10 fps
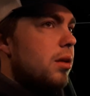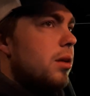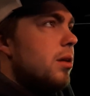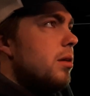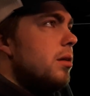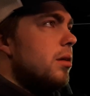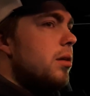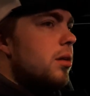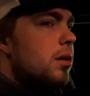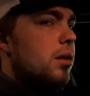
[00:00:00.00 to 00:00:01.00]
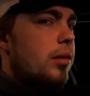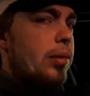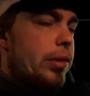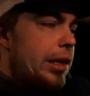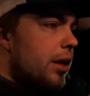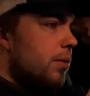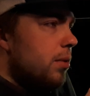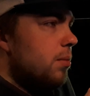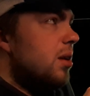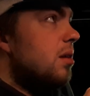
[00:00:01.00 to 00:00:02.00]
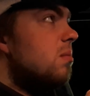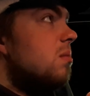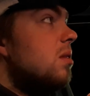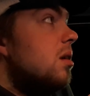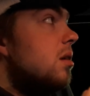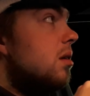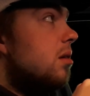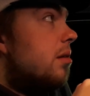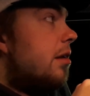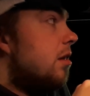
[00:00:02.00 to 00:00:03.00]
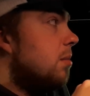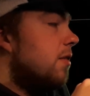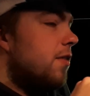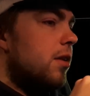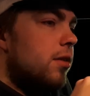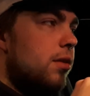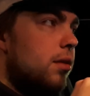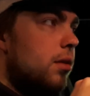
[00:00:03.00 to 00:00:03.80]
Yeah, I'm gonna put that one way in my face.